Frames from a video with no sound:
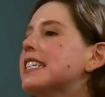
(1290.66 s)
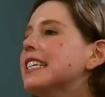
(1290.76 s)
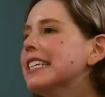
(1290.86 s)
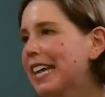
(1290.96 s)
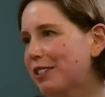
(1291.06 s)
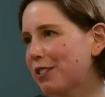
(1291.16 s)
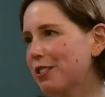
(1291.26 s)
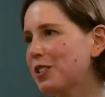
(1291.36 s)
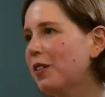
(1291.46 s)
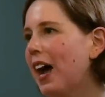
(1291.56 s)
a
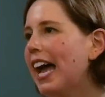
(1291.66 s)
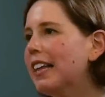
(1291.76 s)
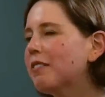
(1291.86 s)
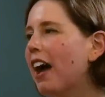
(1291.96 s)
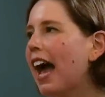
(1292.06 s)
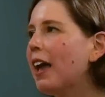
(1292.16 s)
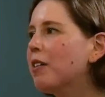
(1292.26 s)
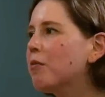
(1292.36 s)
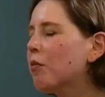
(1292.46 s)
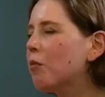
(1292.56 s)
teenager, so right.
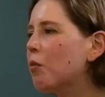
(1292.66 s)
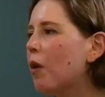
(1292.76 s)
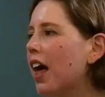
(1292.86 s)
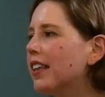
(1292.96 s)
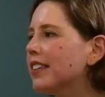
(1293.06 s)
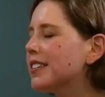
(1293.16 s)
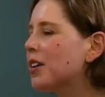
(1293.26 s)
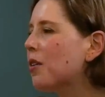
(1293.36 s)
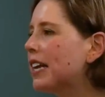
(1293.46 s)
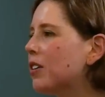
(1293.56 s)
I, I, well,
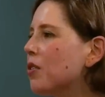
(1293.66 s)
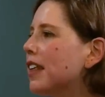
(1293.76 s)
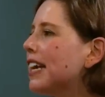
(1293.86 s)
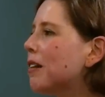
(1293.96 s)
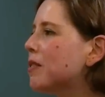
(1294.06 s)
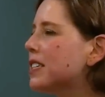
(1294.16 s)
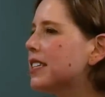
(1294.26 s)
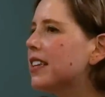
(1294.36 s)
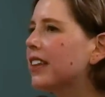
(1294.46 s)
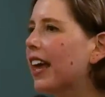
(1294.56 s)
so I don't think I was
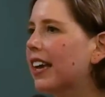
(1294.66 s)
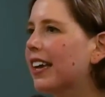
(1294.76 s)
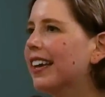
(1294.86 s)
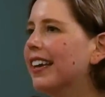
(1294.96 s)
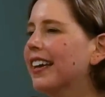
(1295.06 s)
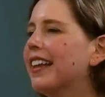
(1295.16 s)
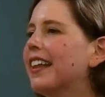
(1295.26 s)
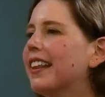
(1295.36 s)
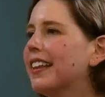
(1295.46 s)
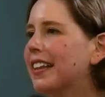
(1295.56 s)
uh, like,
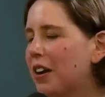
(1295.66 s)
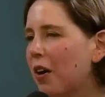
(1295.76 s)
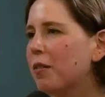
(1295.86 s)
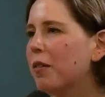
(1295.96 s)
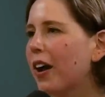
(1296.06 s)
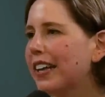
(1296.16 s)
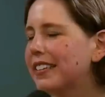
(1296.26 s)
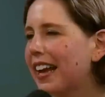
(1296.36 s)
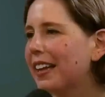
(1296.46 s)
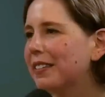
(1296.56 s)
you know, I,
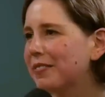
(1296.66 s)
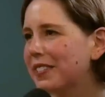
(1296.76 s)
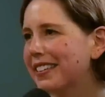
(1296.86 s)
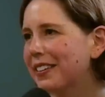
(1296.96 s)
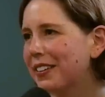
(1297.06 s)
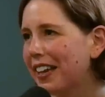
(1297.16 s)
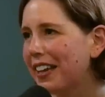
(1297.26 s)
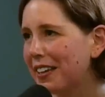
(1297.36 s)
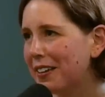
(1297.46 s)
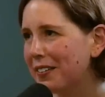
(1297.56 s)
I, I didn't look
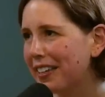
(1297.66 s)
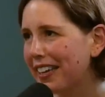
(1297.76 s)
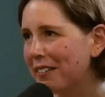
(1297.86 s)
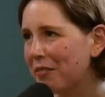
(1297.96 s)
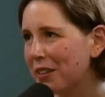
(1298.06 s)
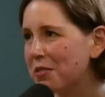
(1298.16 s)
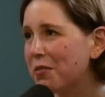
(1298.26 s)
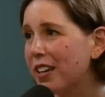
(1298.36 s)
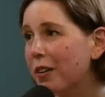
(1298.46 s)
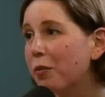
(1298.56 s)
like a cute kid. Which right.
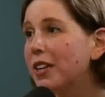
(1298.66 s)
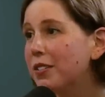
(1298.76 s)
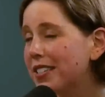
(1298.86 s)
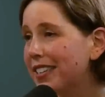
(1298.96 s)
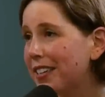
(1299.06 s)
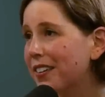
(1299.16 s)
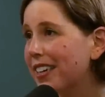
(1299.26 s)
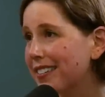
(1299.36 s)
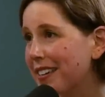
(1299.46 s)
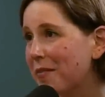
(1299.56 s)
when, when, you see cute kids